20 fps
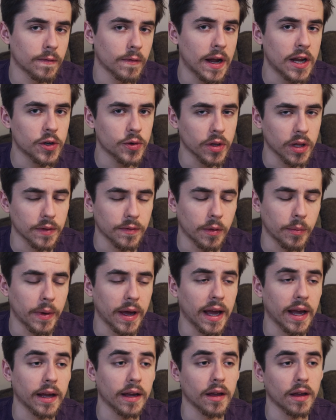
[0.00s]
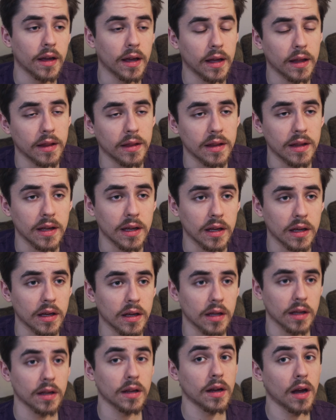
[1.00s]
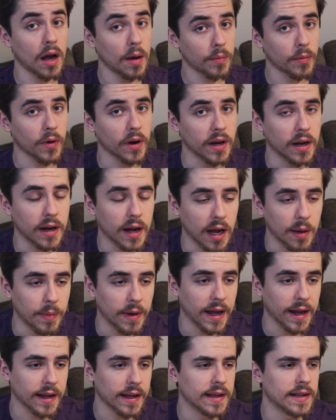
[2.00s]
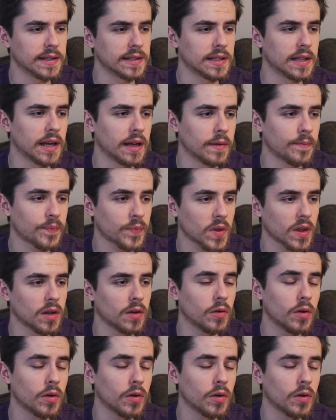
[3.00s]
entry-level Mac and the upgraded iMac is that you